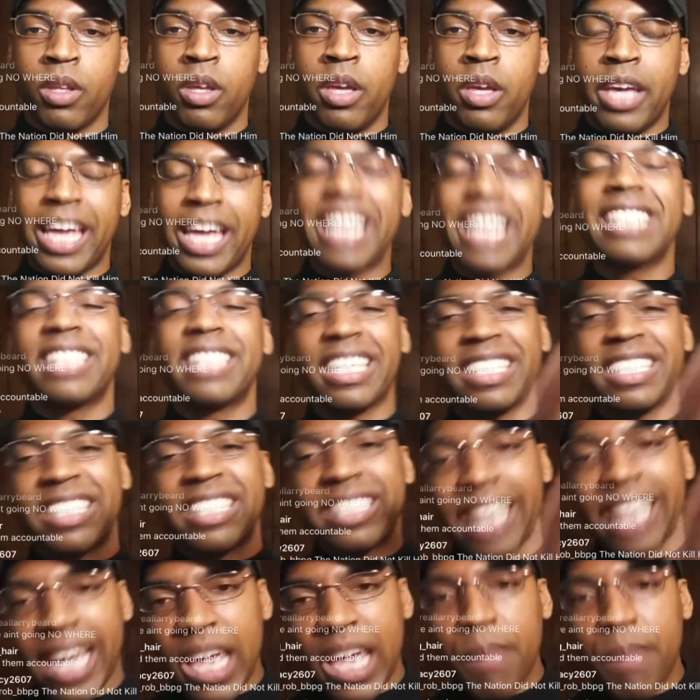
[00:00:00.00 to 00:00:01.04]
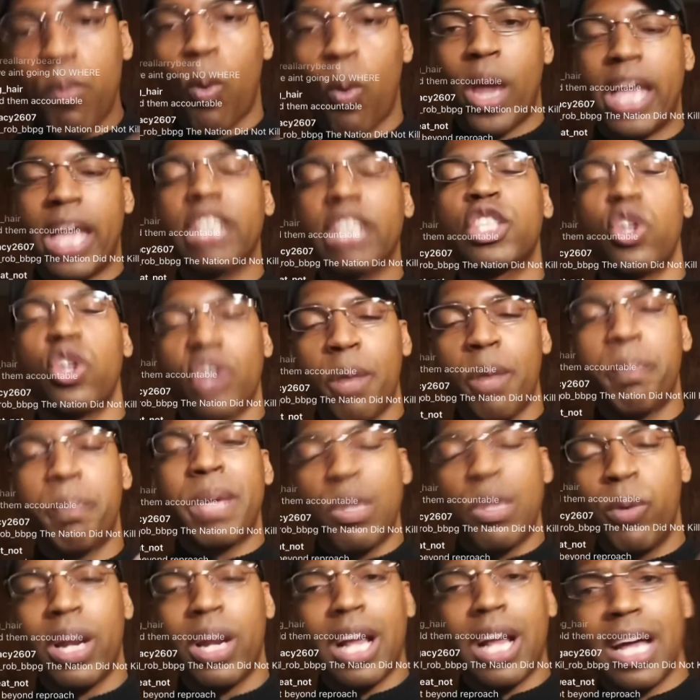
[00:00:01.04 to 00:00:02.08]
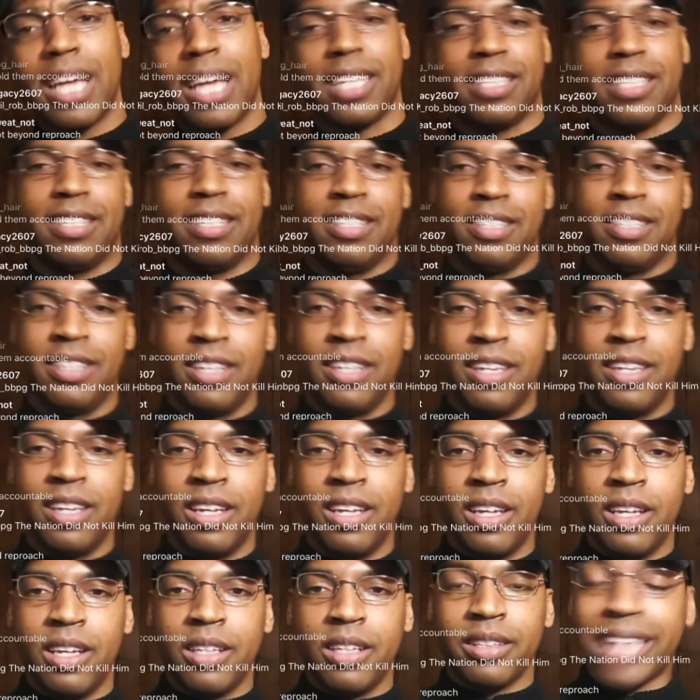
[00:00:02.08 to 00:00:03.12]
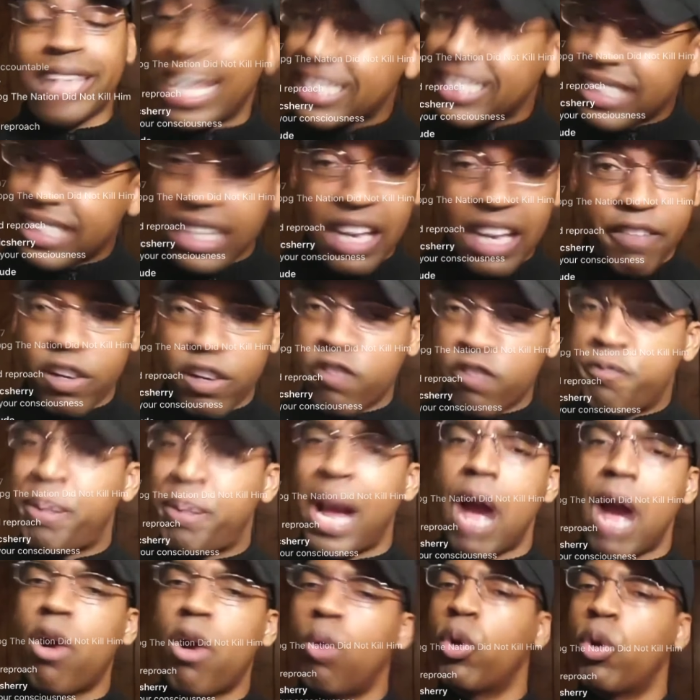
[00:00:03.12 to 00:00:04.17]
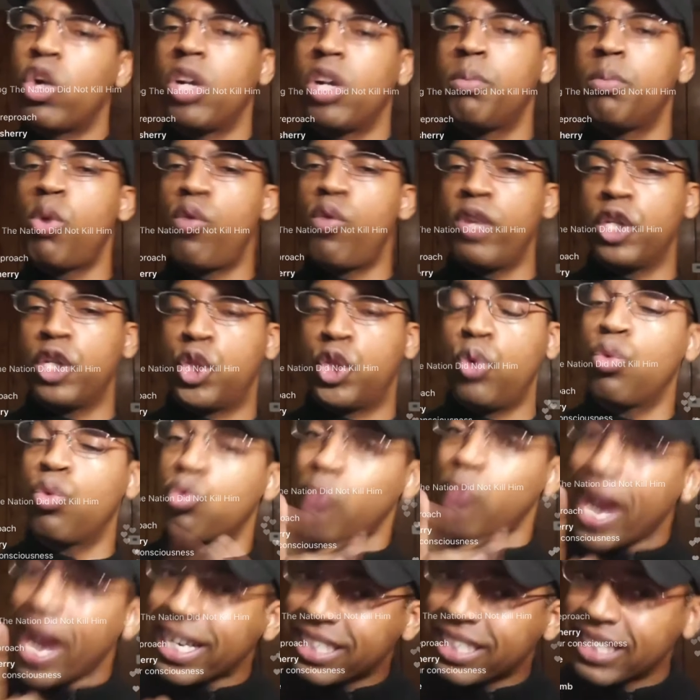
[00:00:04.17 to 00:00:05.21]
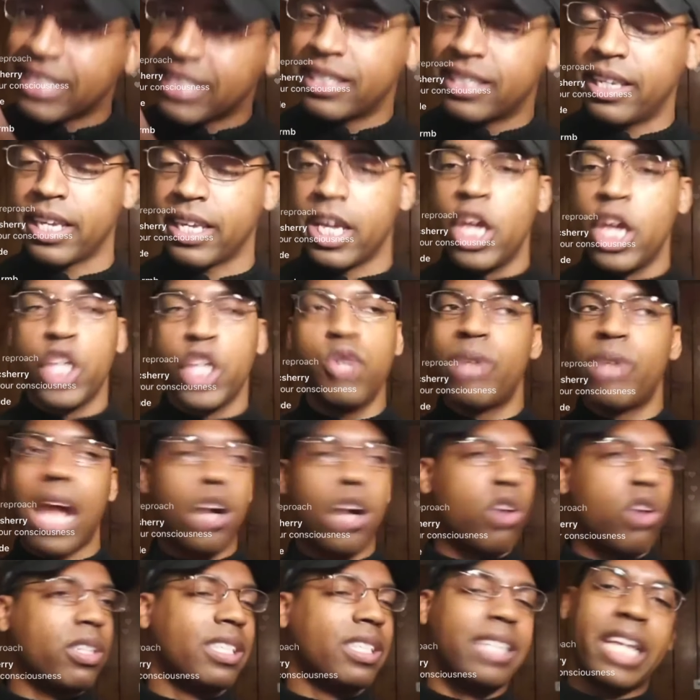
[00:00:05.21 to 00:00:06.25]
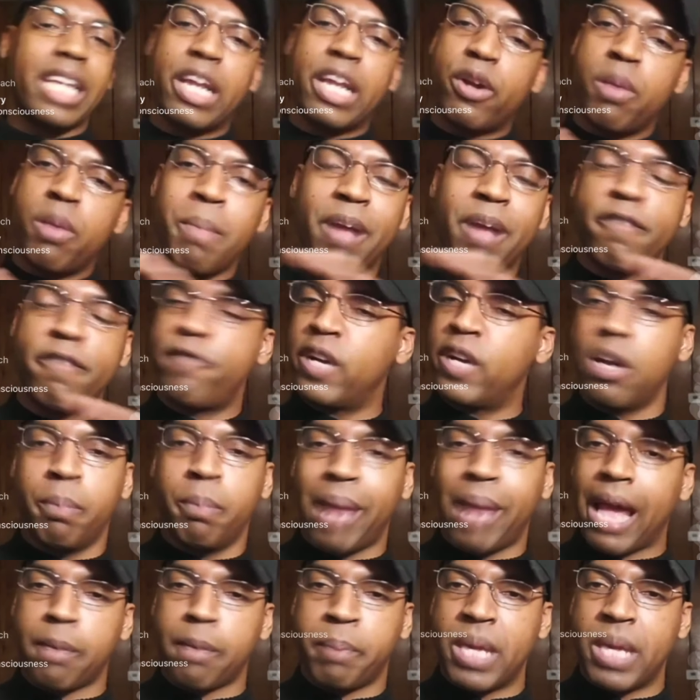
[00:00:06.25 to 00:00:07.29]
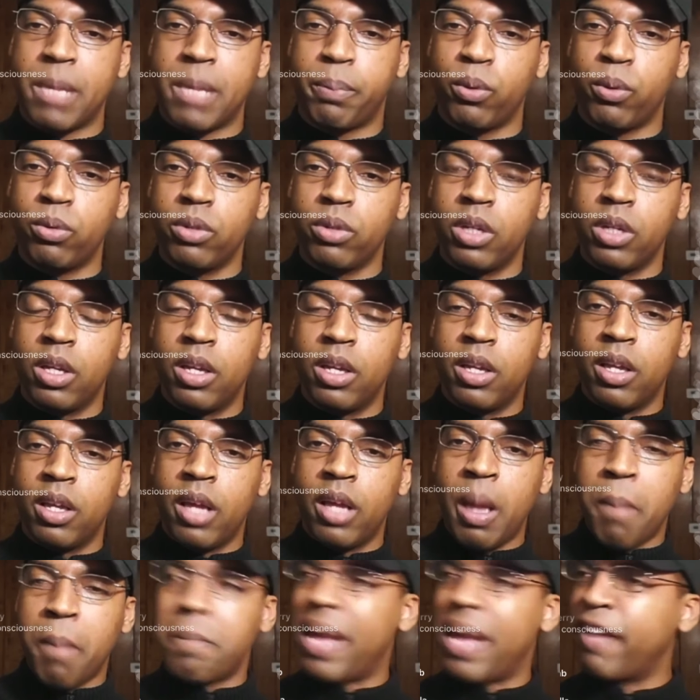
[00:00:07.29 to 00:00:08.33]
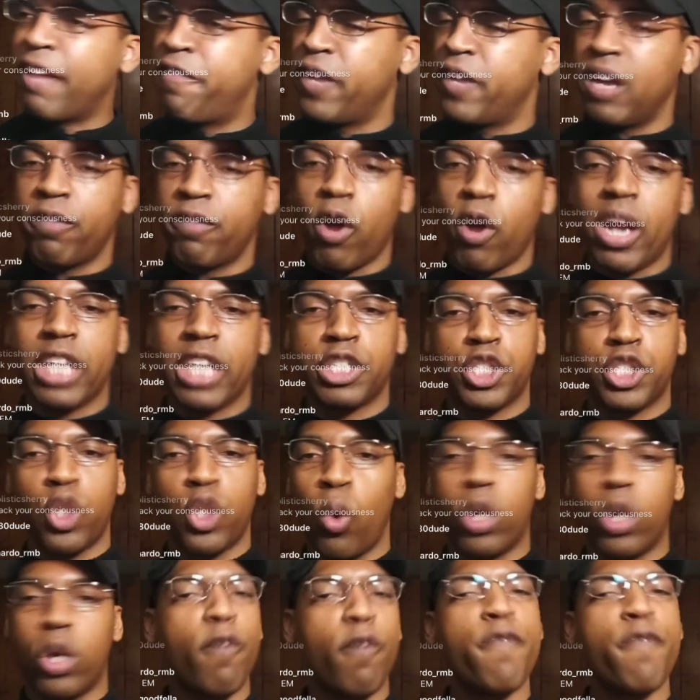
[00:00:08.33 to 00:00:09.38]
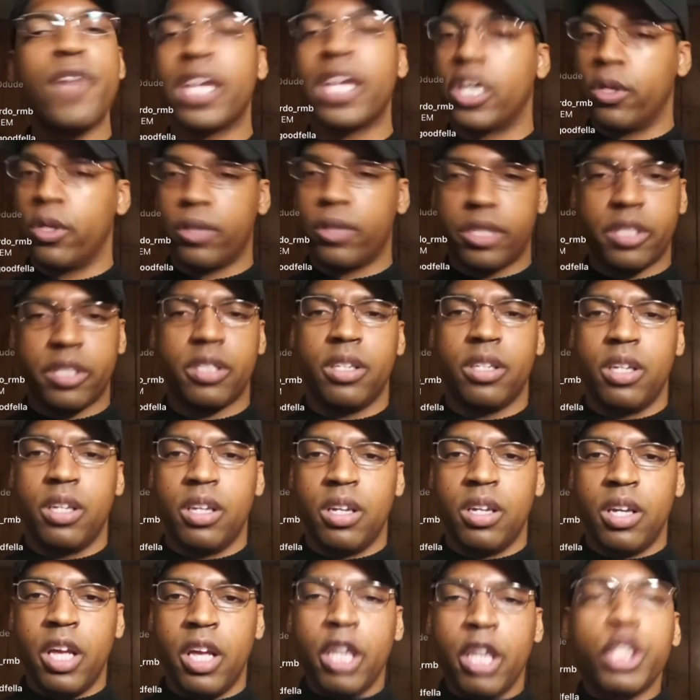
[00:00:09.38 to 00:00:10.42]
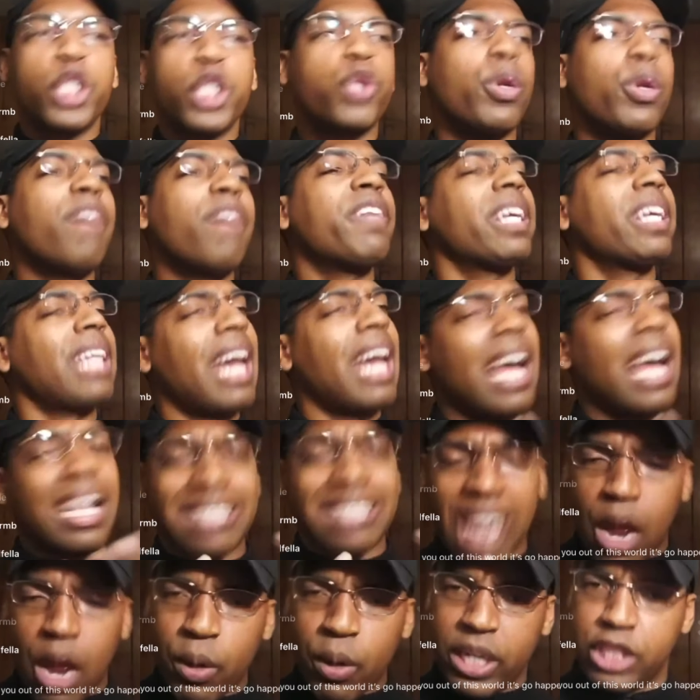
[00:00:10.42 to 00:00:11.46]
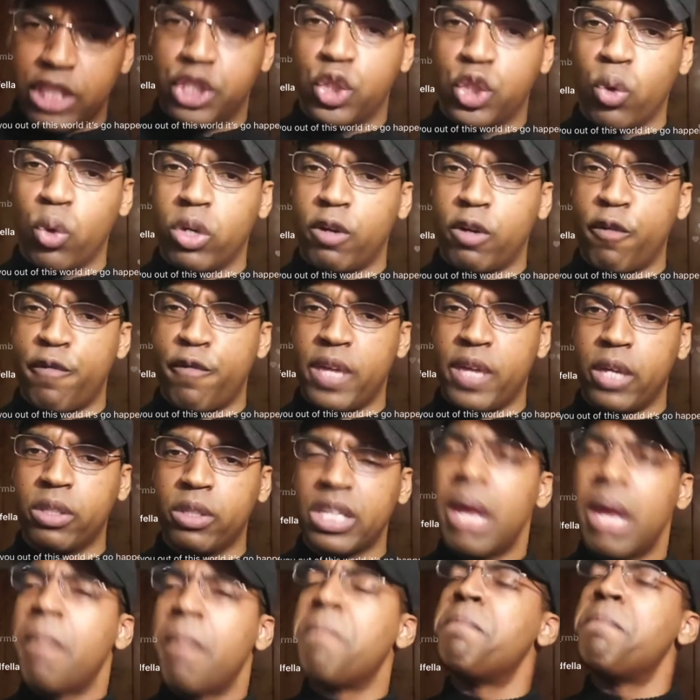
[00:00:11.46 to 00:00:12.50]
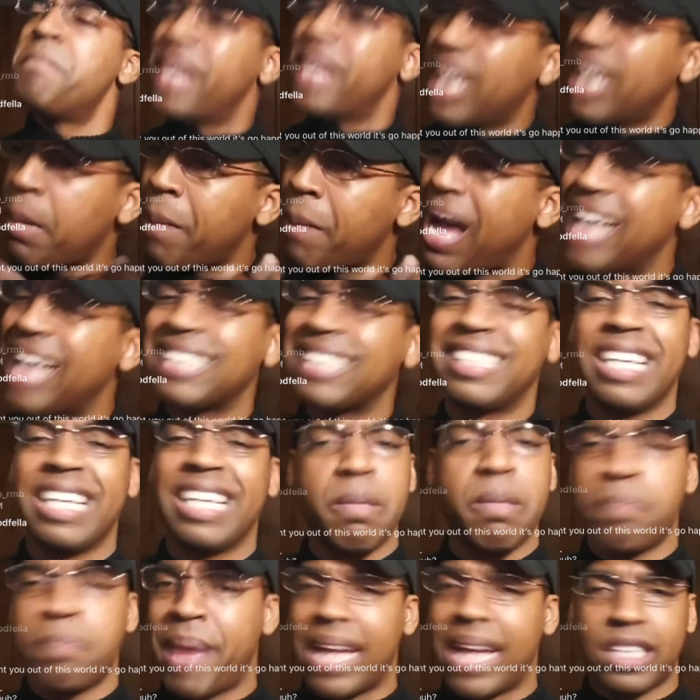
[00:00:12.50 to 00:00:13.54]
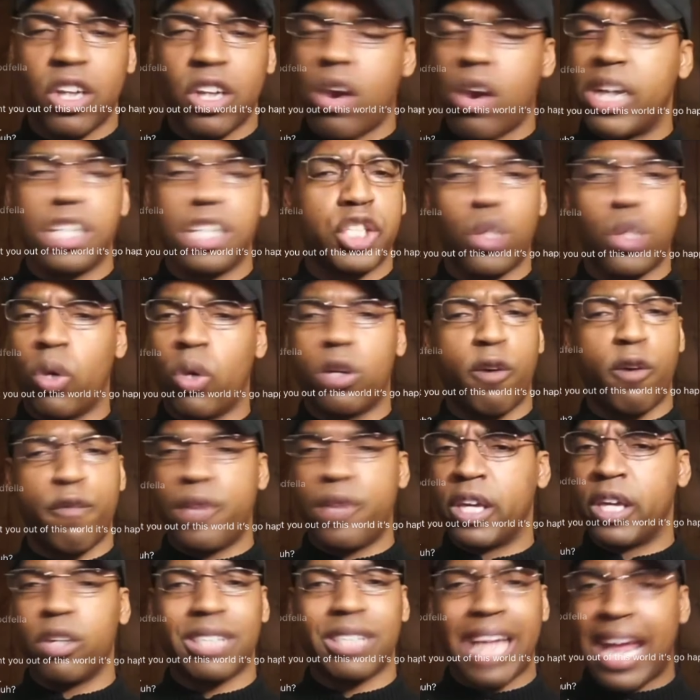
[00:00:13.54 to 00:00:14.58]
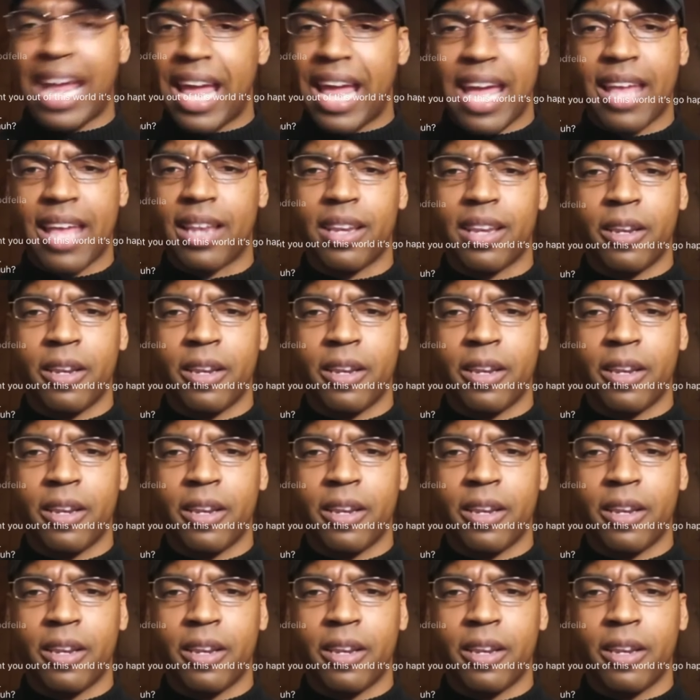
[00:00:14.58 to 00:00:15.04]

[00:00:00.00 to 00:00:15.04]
is the same way it's going to be with us. That's the level of power we're going to move into righteously. You're not going to sit here and make fun of black people, make fun of our historical figures, trivialize our historical figures, minimize the impact that our historical figures had,